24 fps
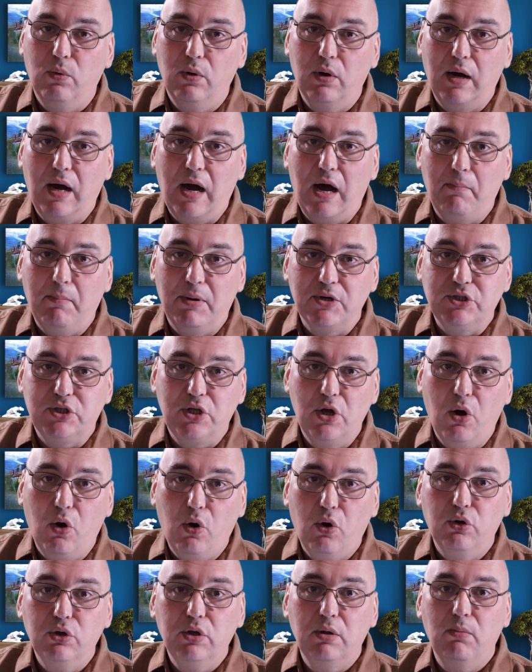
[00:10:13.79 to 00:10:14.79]
how much they
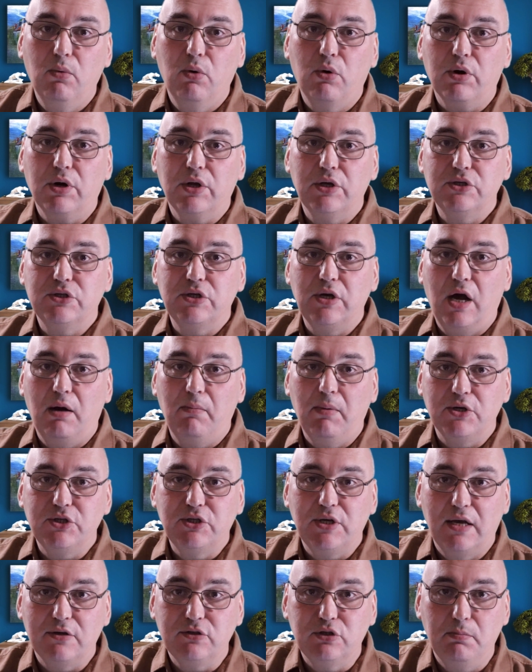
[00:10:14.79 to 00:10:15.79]
own the mortgage, how
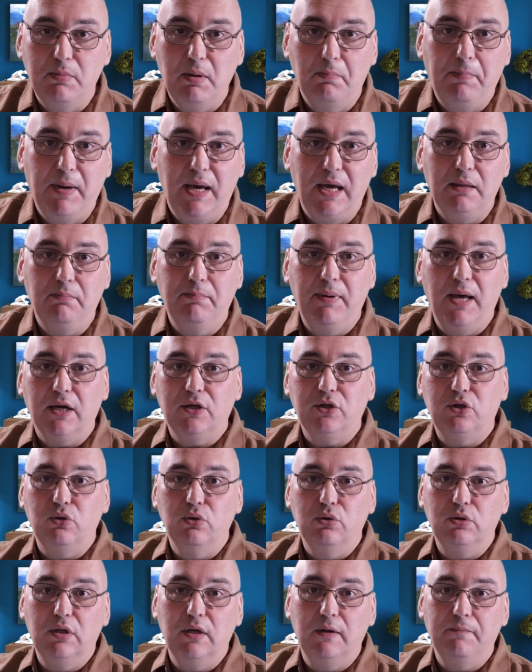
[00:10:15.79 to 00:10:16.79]
much has to be paid back
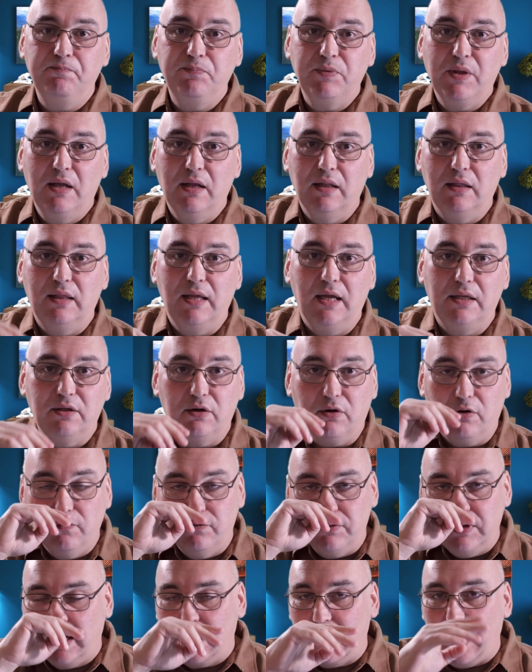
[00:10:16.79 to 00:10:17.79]
to the lender
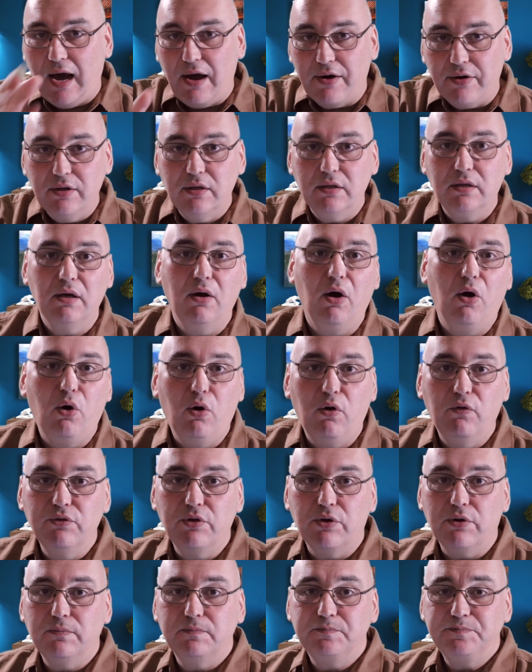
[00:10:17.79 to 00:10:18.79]
of the current
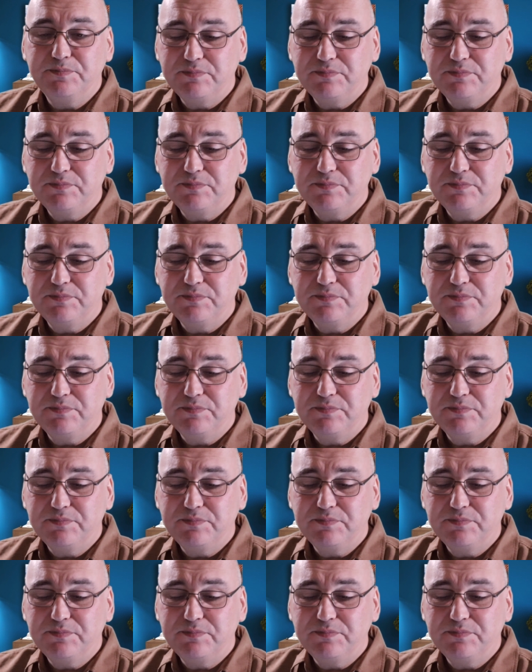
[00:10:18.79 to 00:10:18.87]
owner.